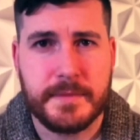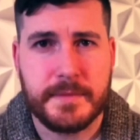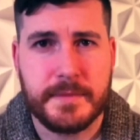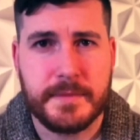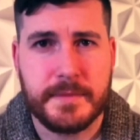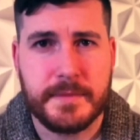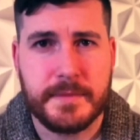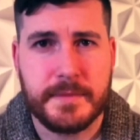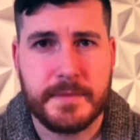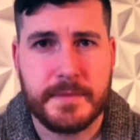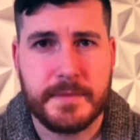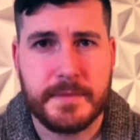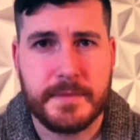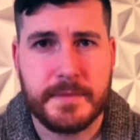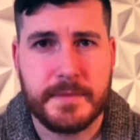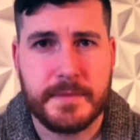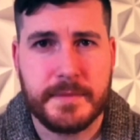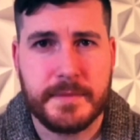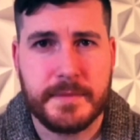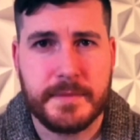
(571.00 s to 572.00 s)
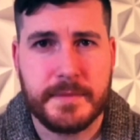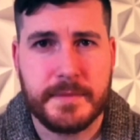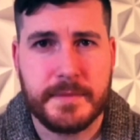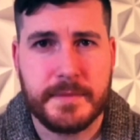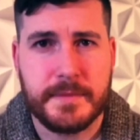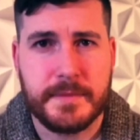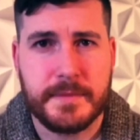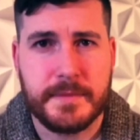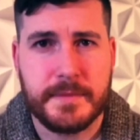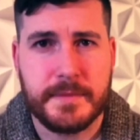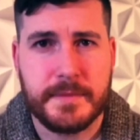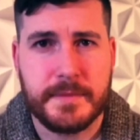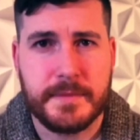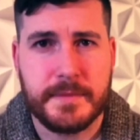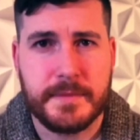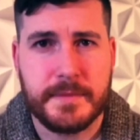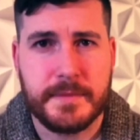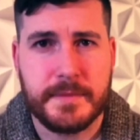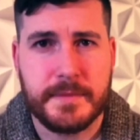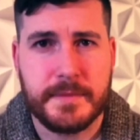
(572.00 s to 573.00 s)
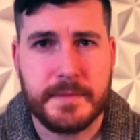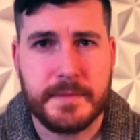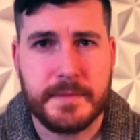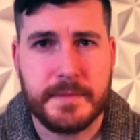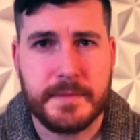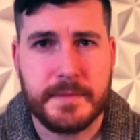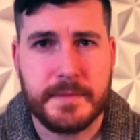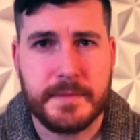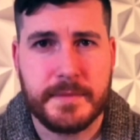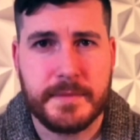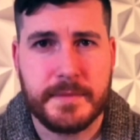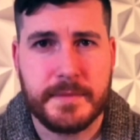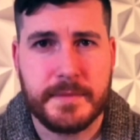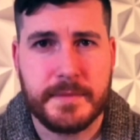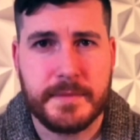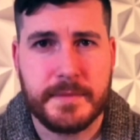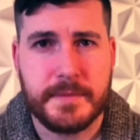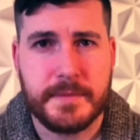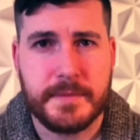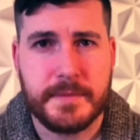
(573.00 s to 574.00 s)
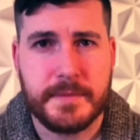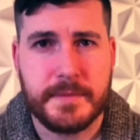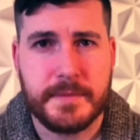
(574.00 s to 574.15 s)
The face doesn't move, so there is nothing to read.